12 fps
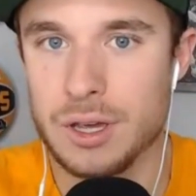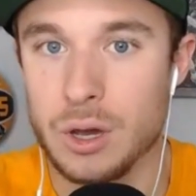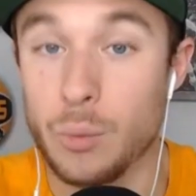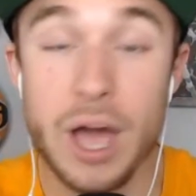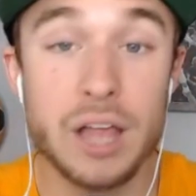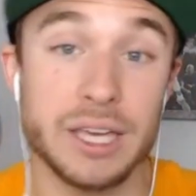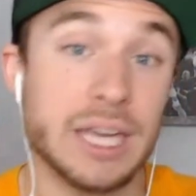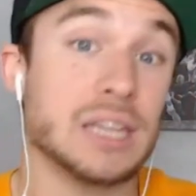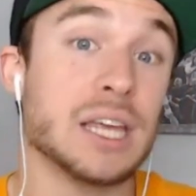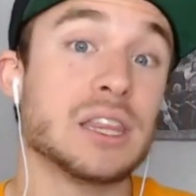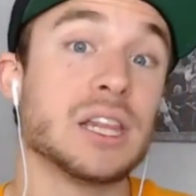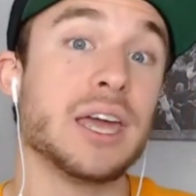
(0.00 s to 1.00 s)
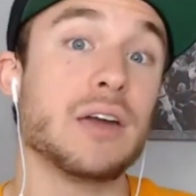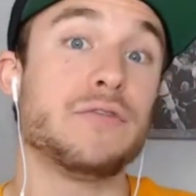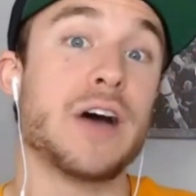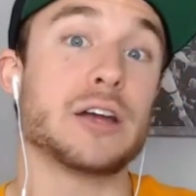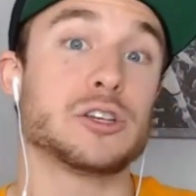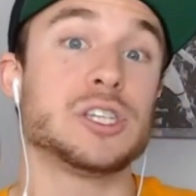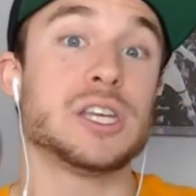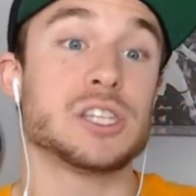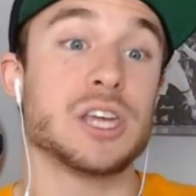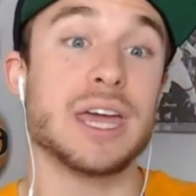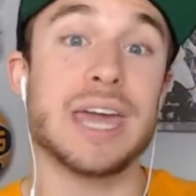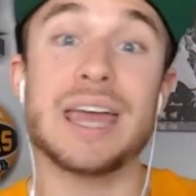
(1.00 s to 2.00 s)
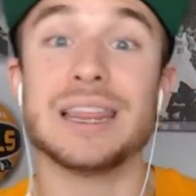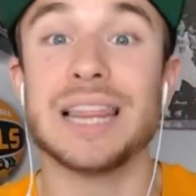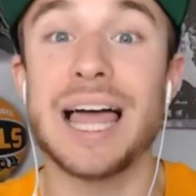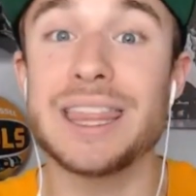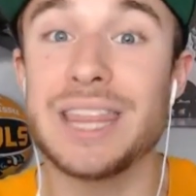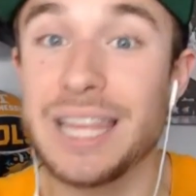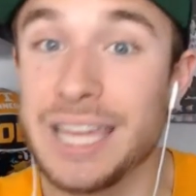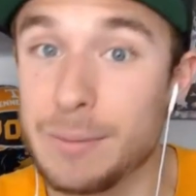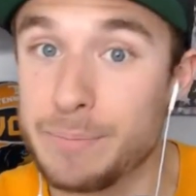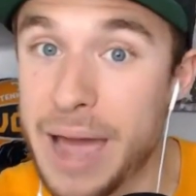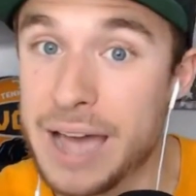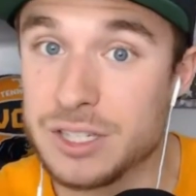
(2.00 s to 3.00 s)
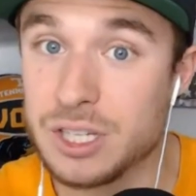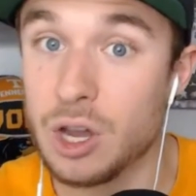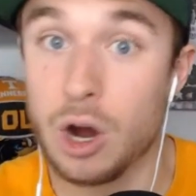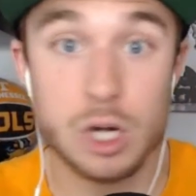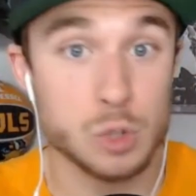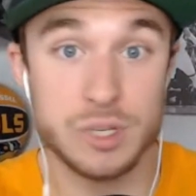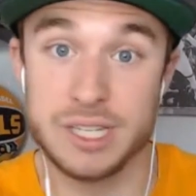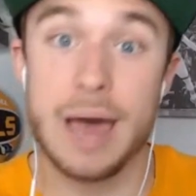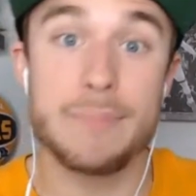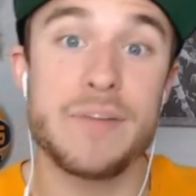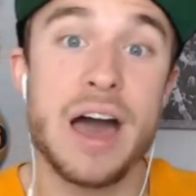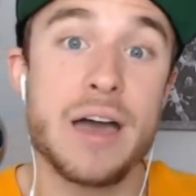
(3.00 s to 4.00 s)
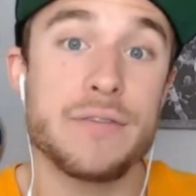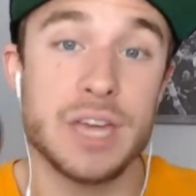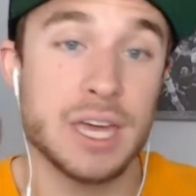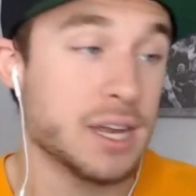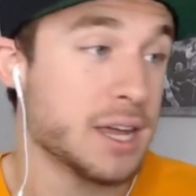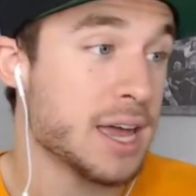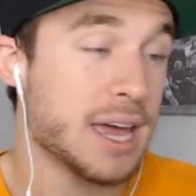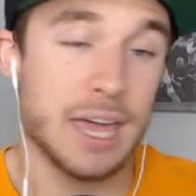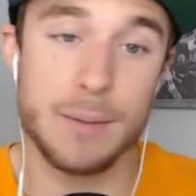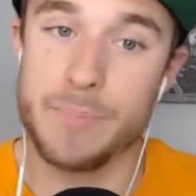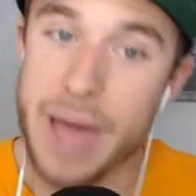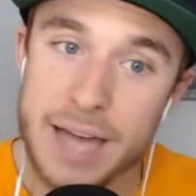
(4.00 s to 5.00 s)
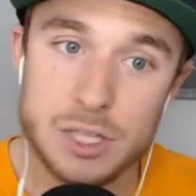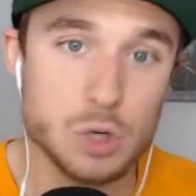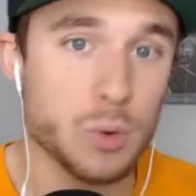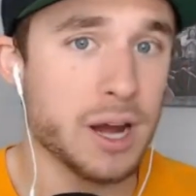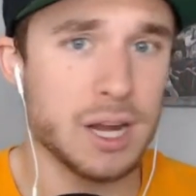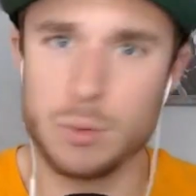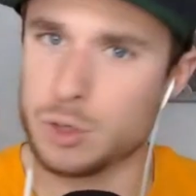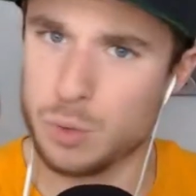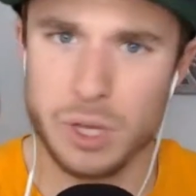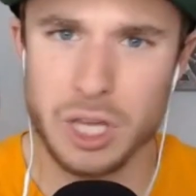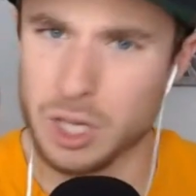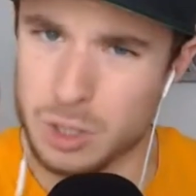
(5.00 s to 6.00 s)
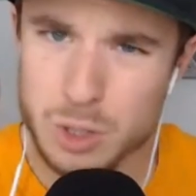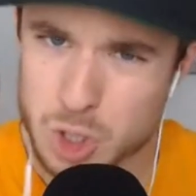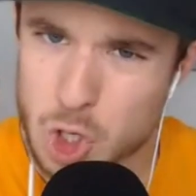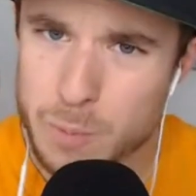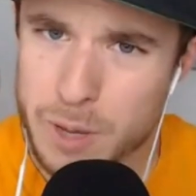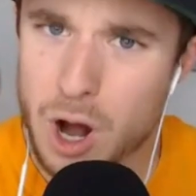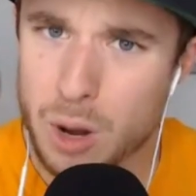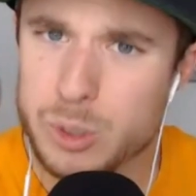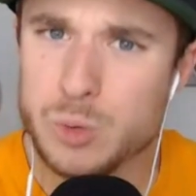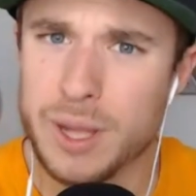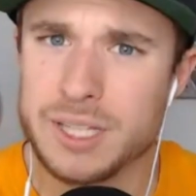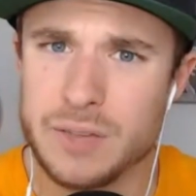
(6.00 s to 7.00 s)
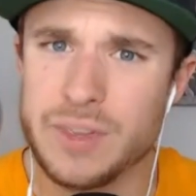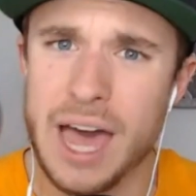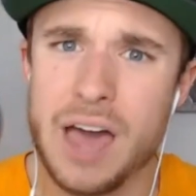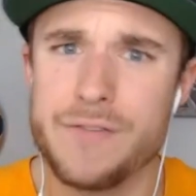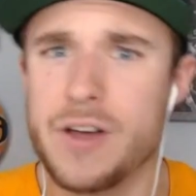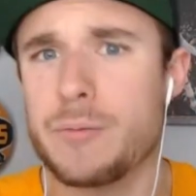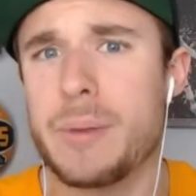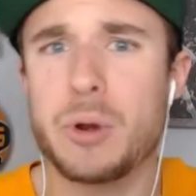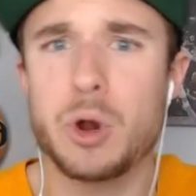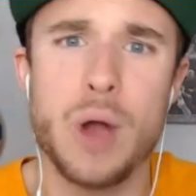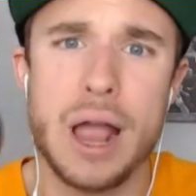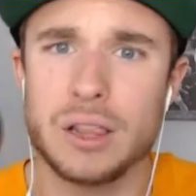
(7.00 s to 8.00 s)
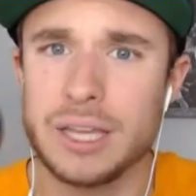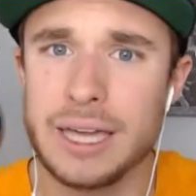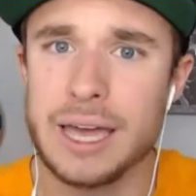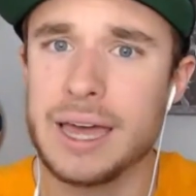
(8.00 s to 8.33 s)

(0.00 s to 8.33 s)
Well, he lit the league on fire statistically again, led the league in passing yards, was top five in passer rating, was really his QBR was relatively high, if I remember correctly,